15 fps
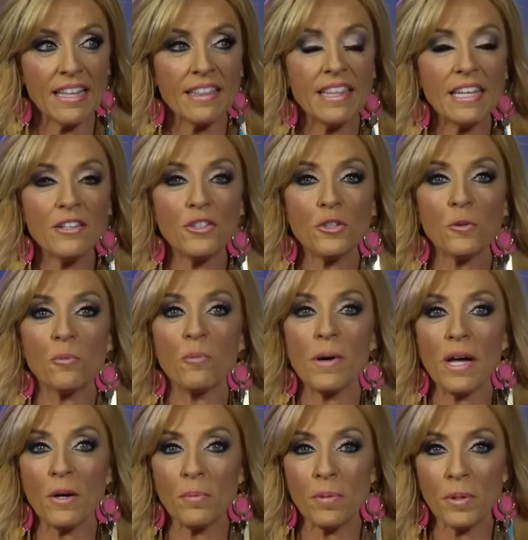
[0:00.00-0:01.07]
then you're
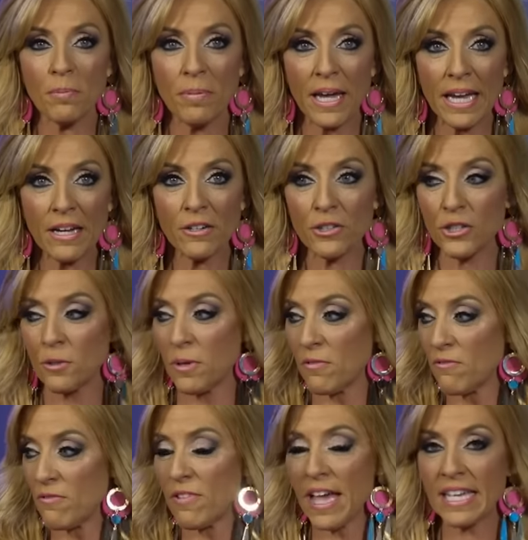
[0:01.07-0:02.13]
well prepared to
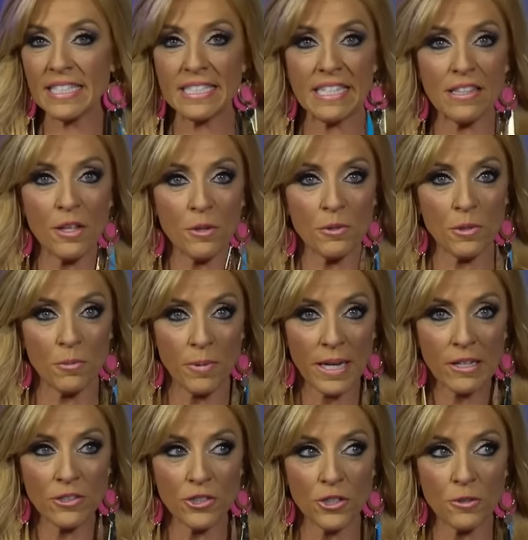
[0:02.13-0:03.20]
invest in those
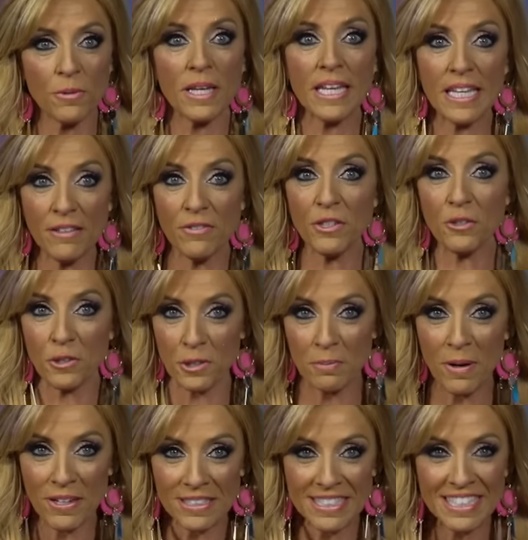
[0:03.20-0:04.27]
around you, even your
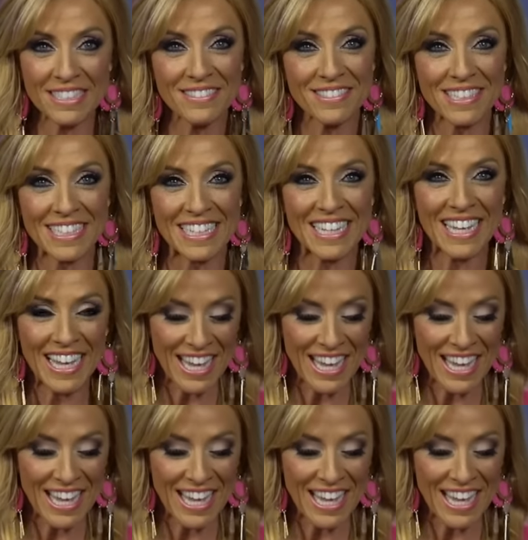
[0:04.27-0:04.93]
small children.